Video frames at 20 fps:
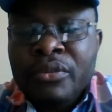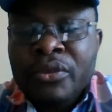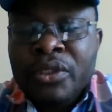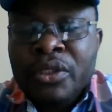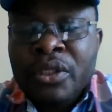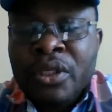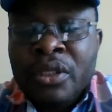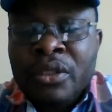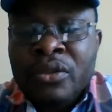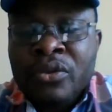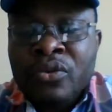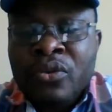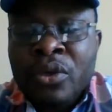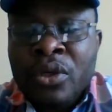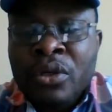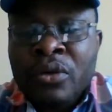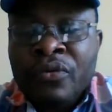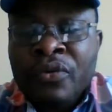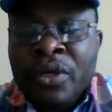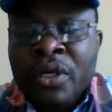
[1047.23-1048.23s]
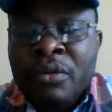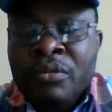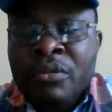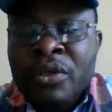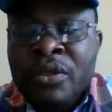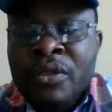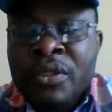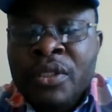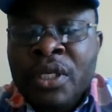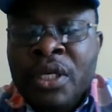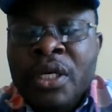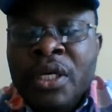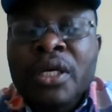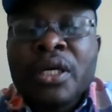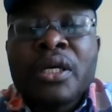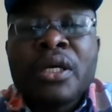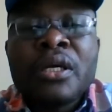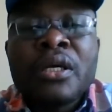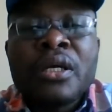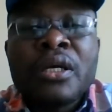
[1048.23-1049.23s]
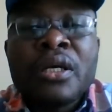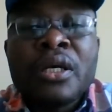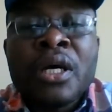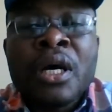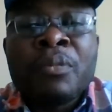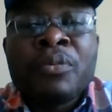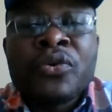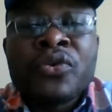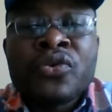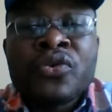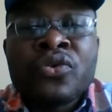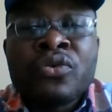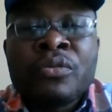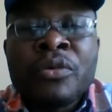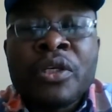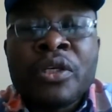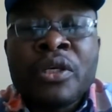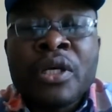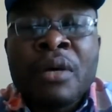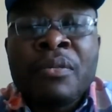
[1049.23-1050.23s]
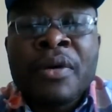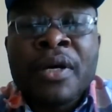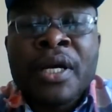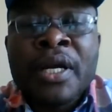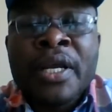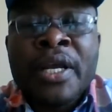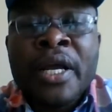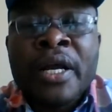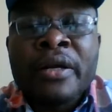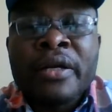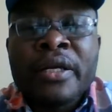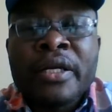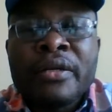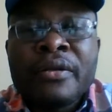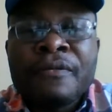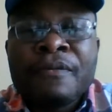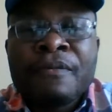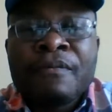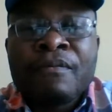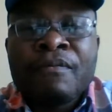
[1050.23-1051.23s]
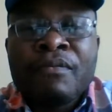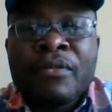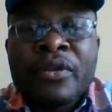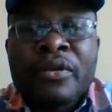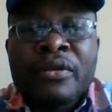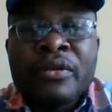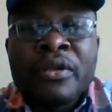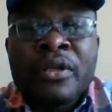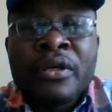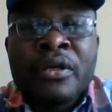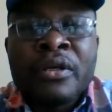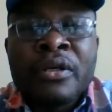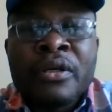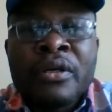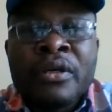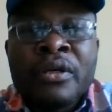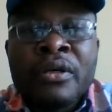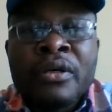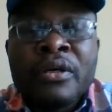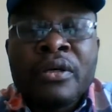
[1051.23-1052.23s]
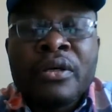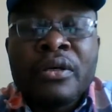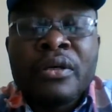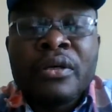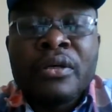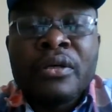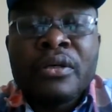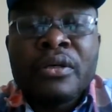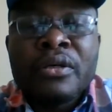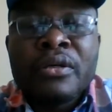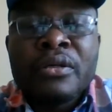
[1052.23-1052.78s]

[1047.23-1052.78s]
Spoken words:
Yes, one of them is happens to be Abakari, the